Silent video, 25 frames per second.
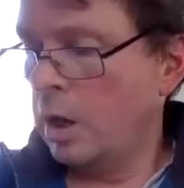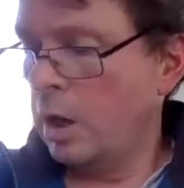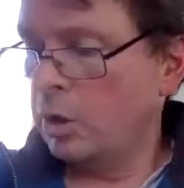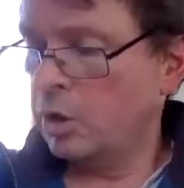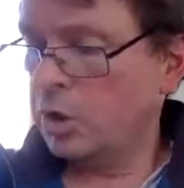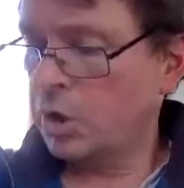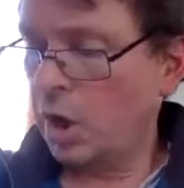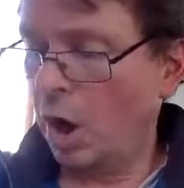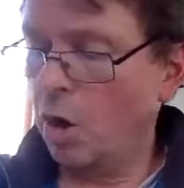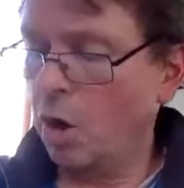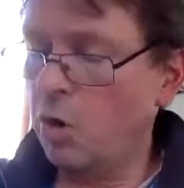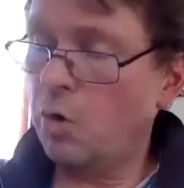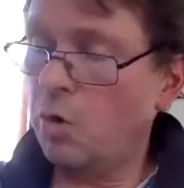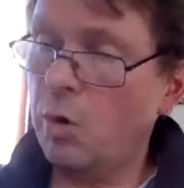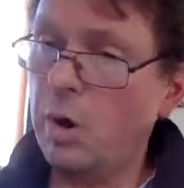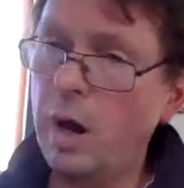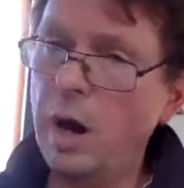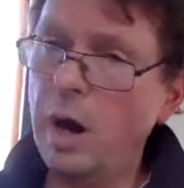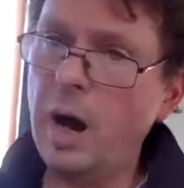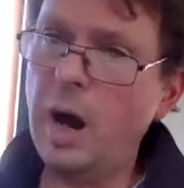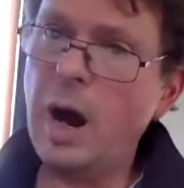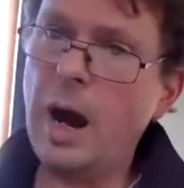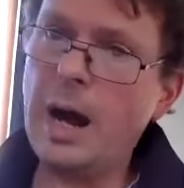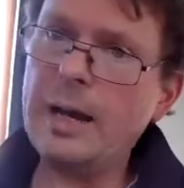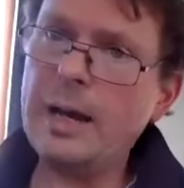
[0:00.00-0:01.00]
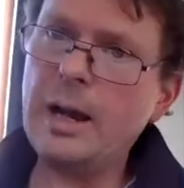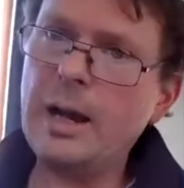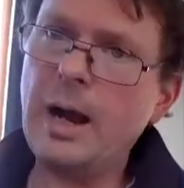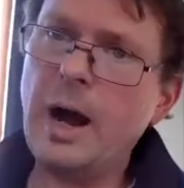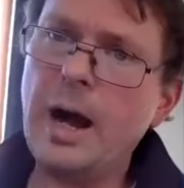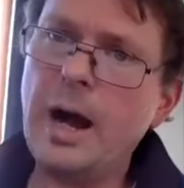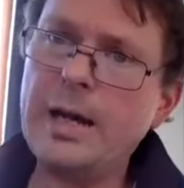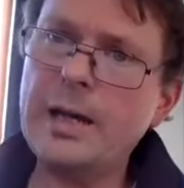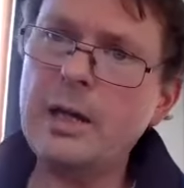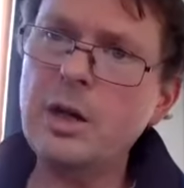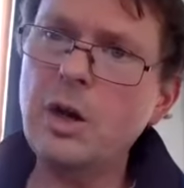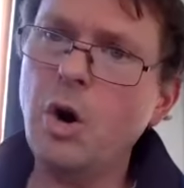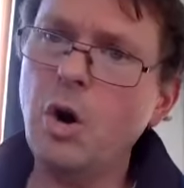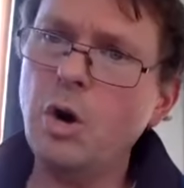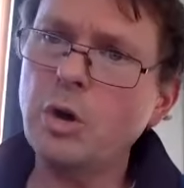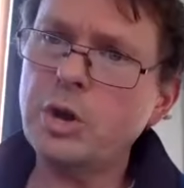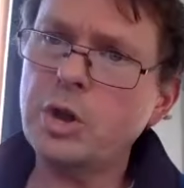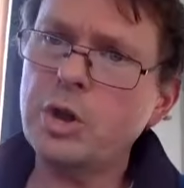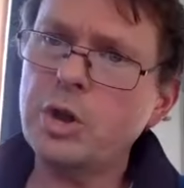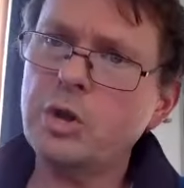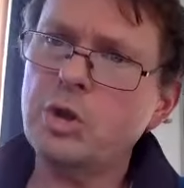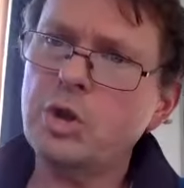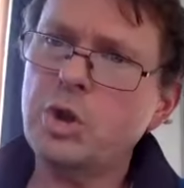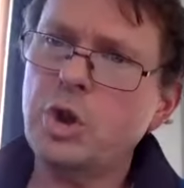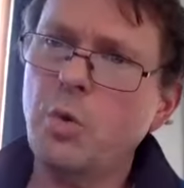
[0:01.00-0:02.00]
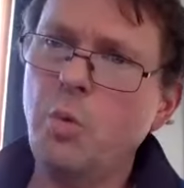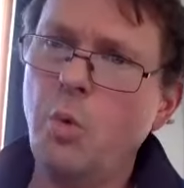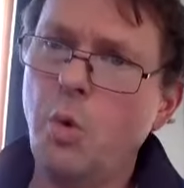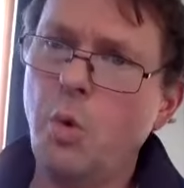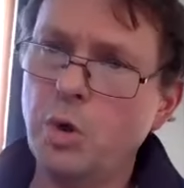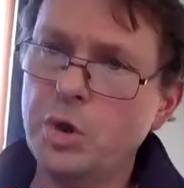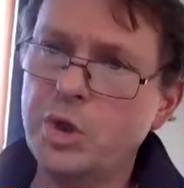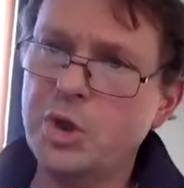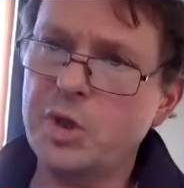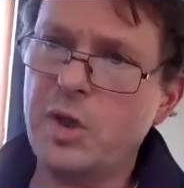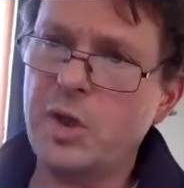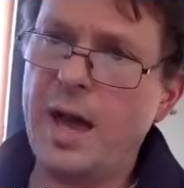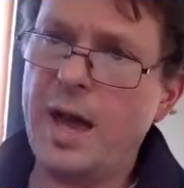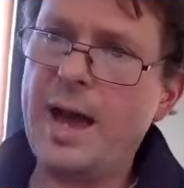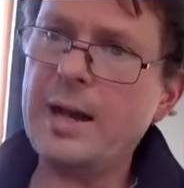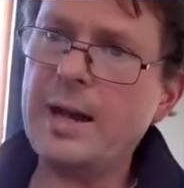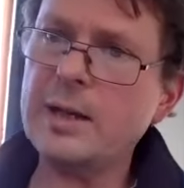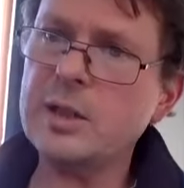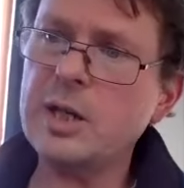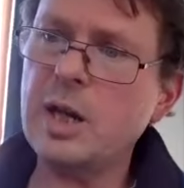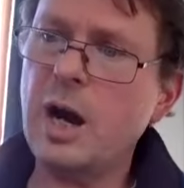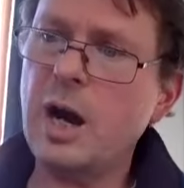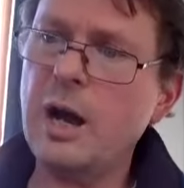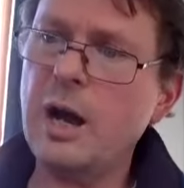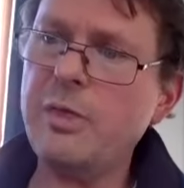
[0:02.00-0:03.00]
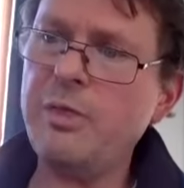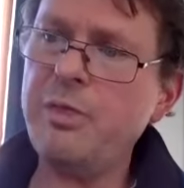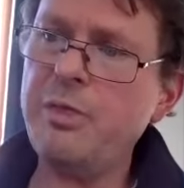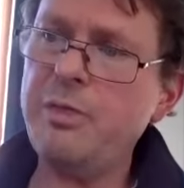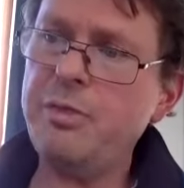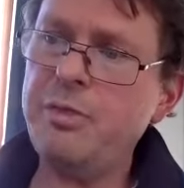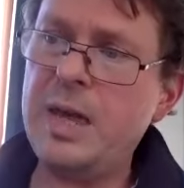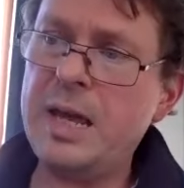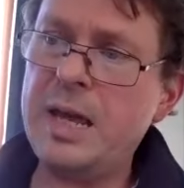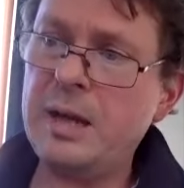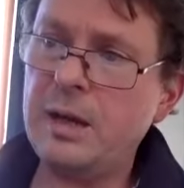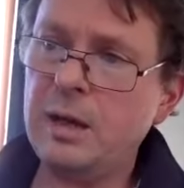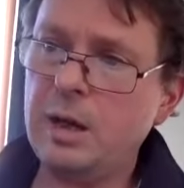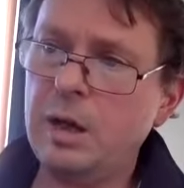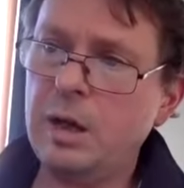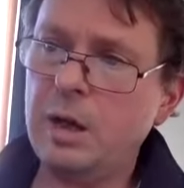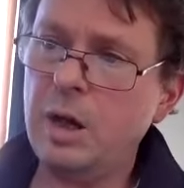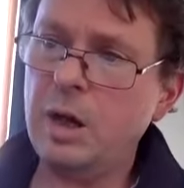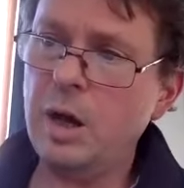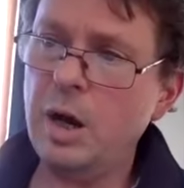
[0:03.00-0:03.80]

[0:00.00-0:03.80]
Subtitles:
So I nod towards that. I think